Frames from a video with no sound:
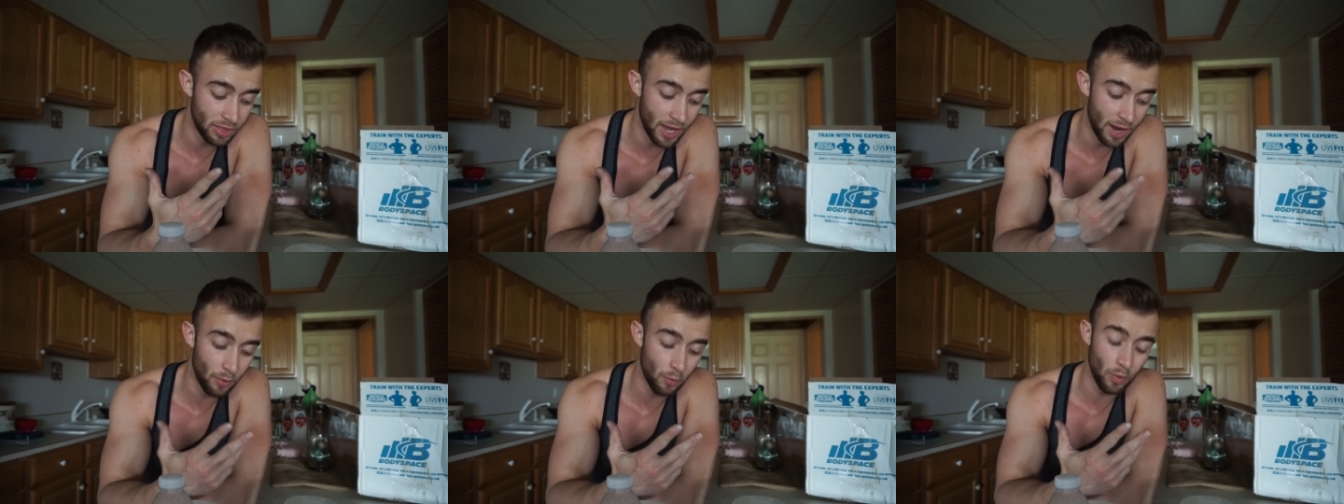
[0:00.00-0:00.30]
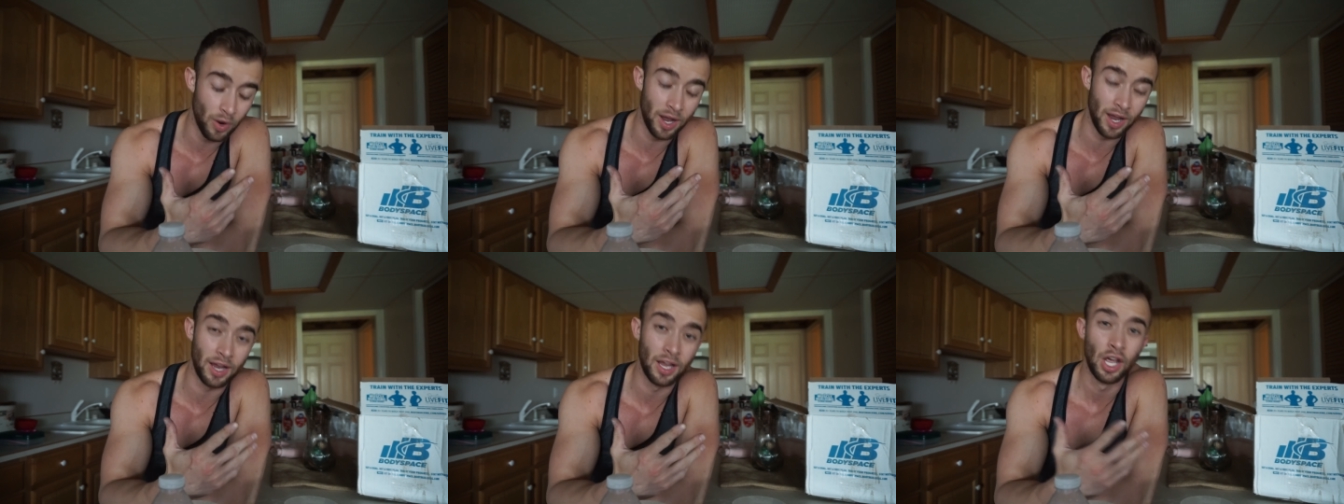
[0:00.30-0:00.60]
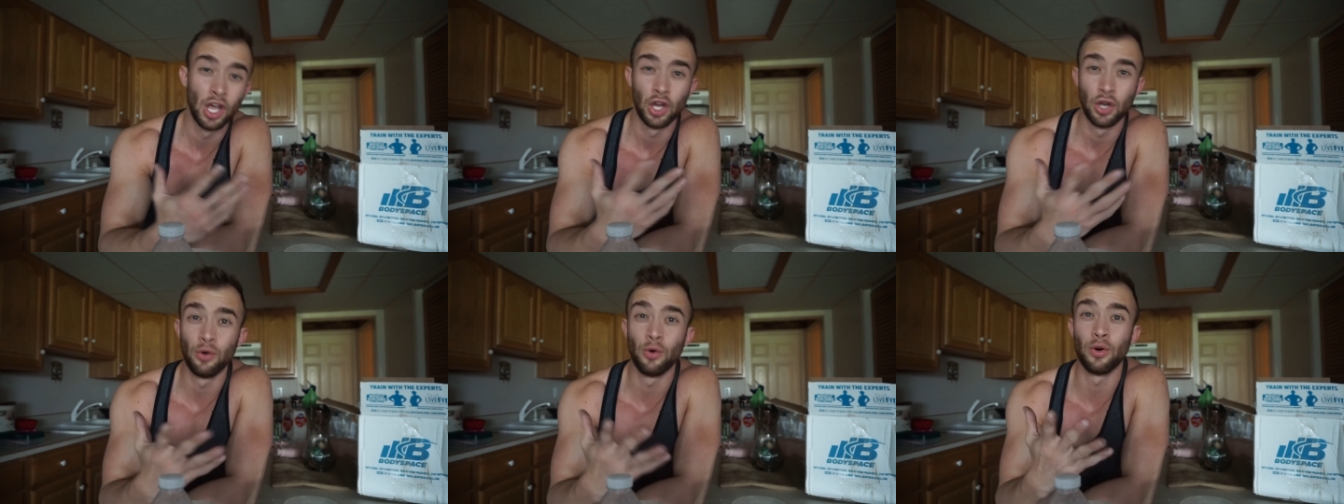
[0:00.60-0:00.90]
That way
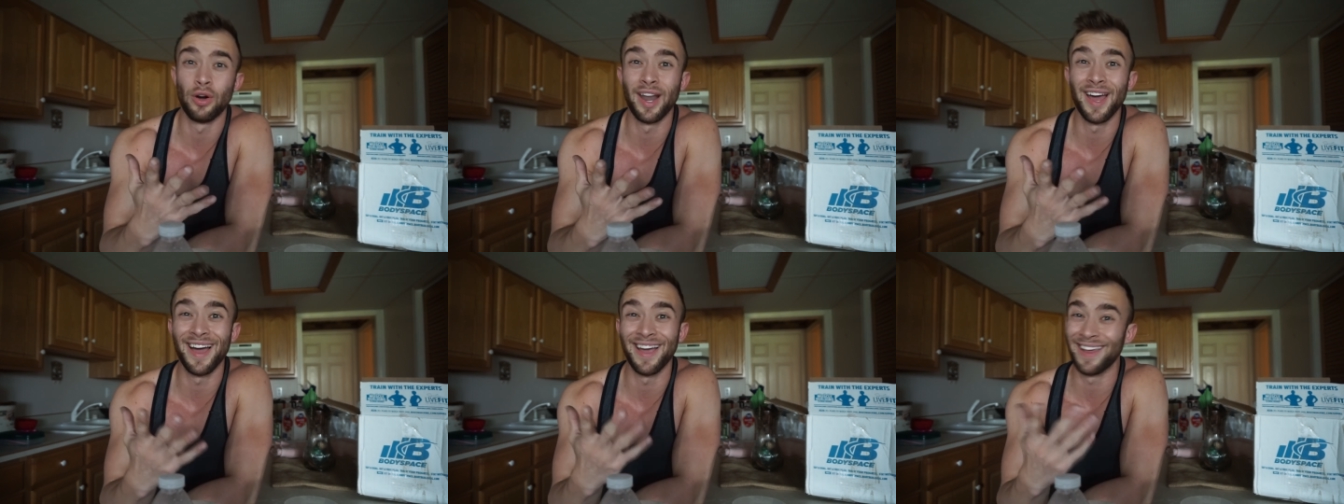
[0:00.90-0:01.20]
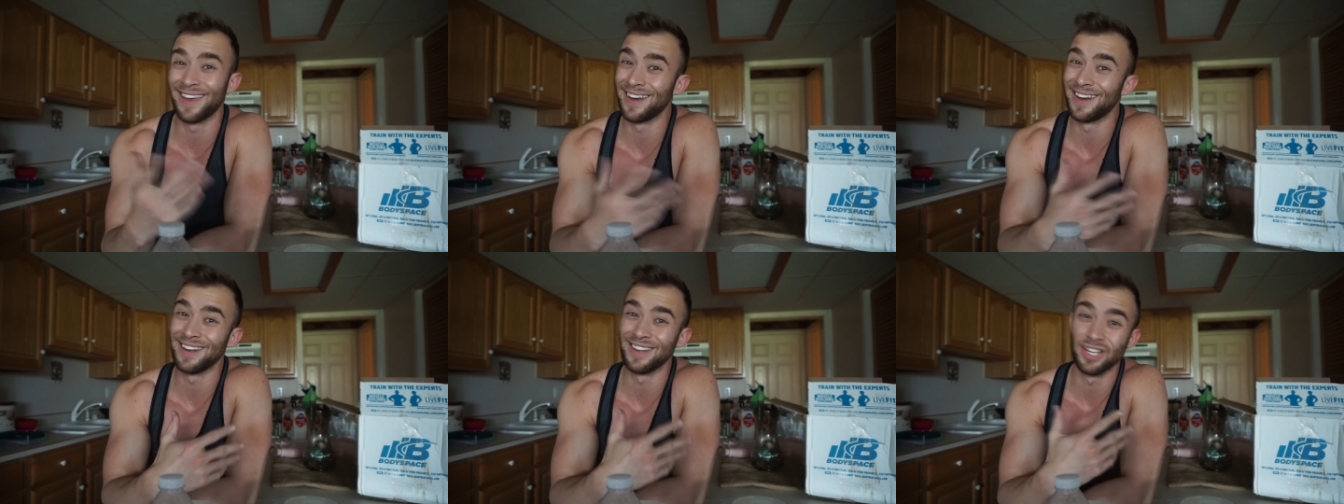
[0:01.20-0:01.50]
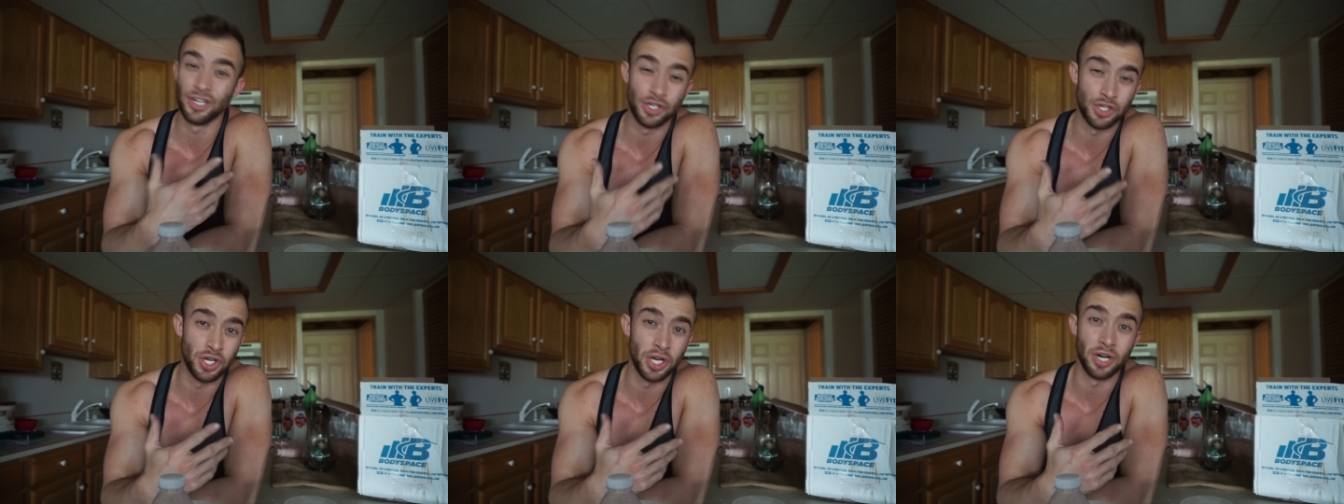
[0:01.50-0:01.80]
you are not getting
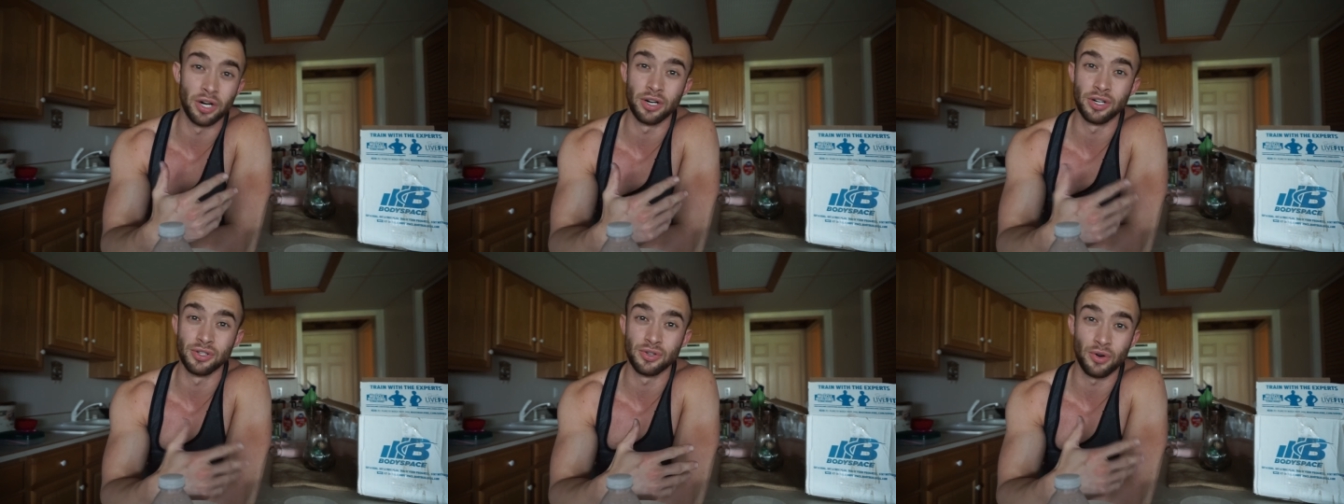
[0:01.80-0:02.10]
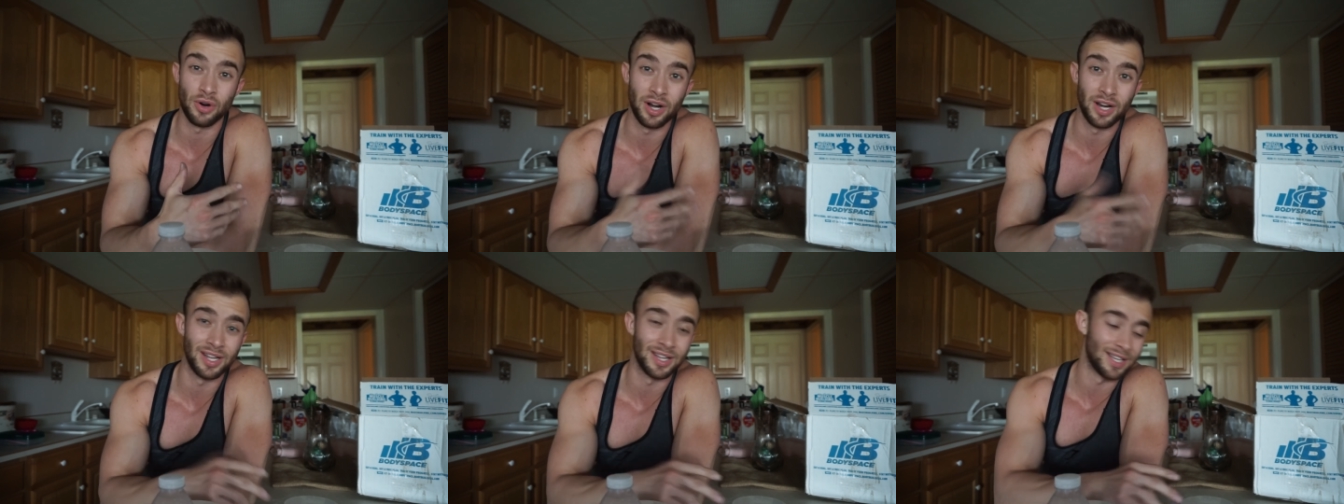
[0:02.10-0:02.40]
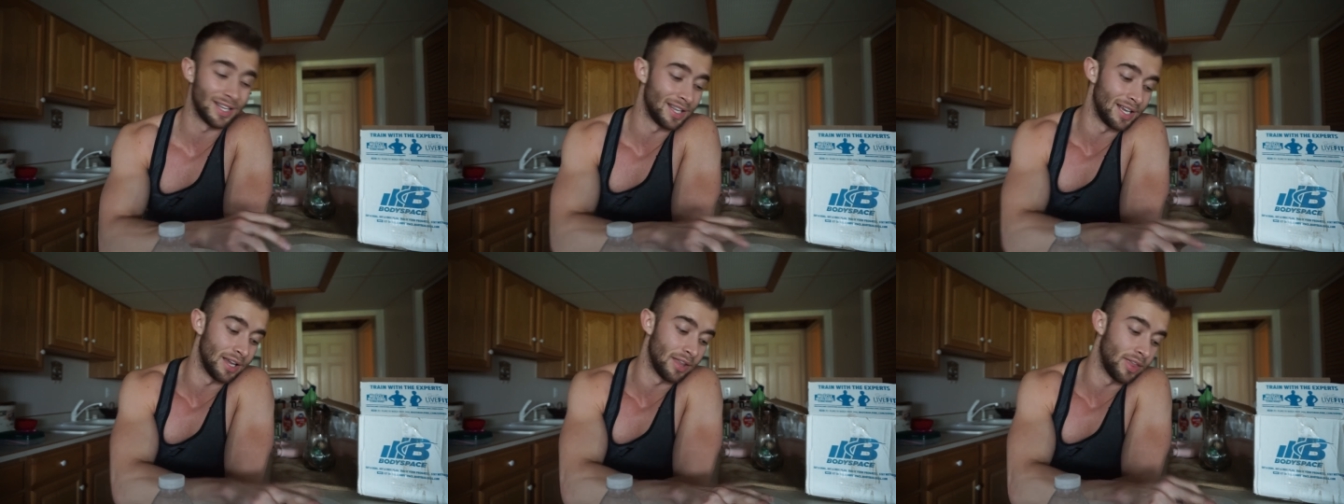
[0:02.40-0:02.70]
the jitters or
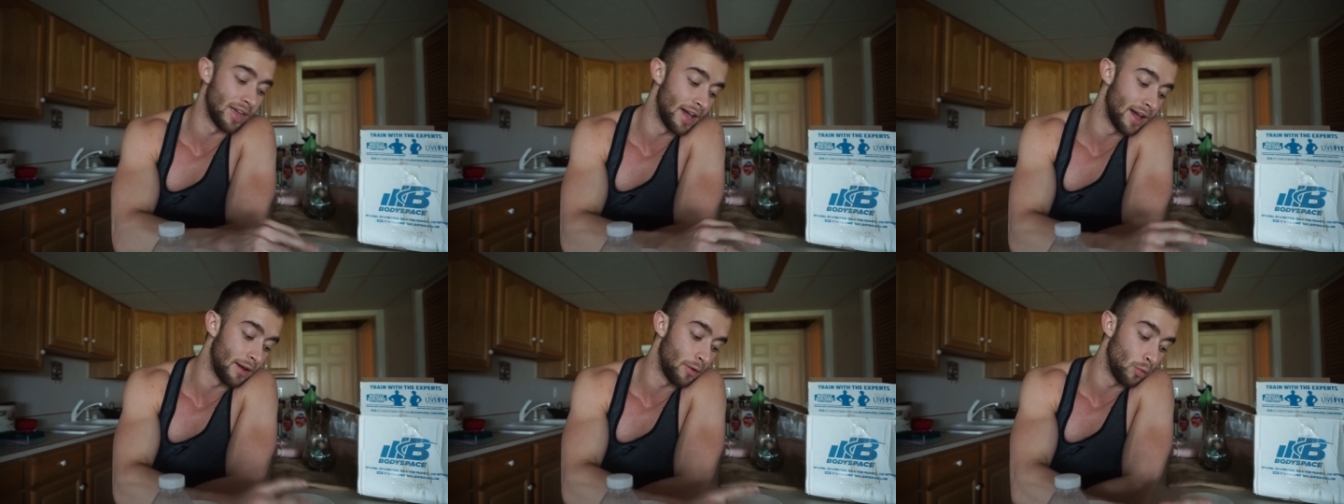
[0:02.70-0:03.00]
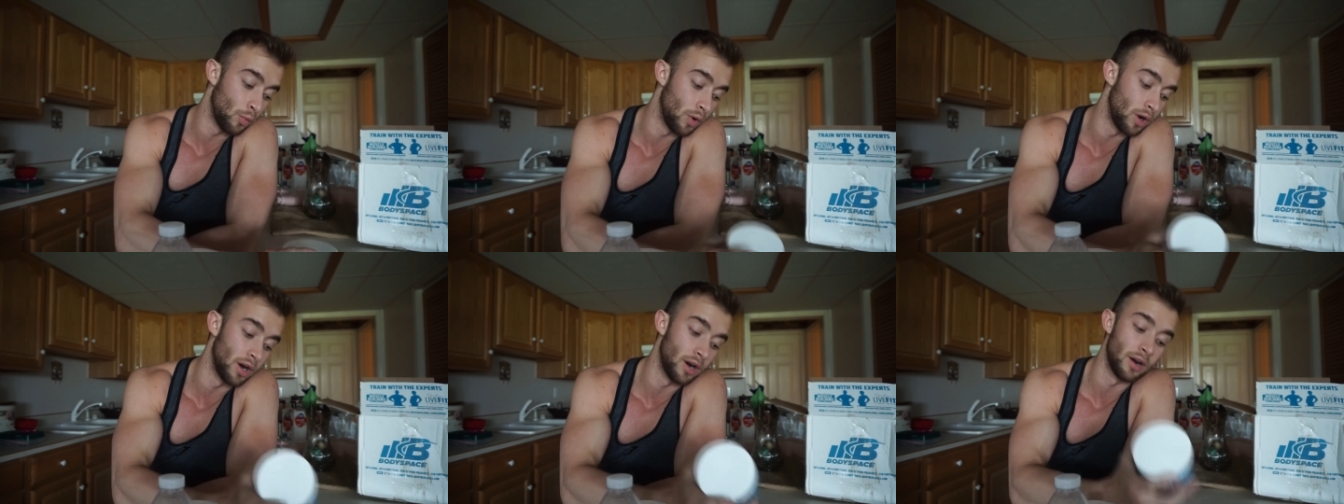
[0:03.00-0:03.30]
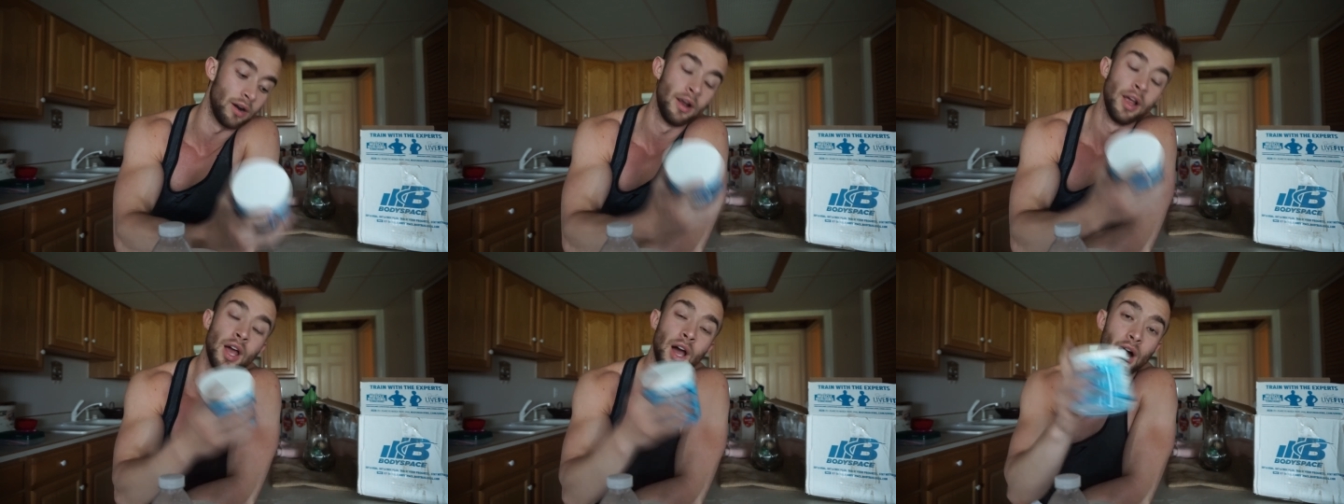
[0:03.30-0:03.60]
anything like that, where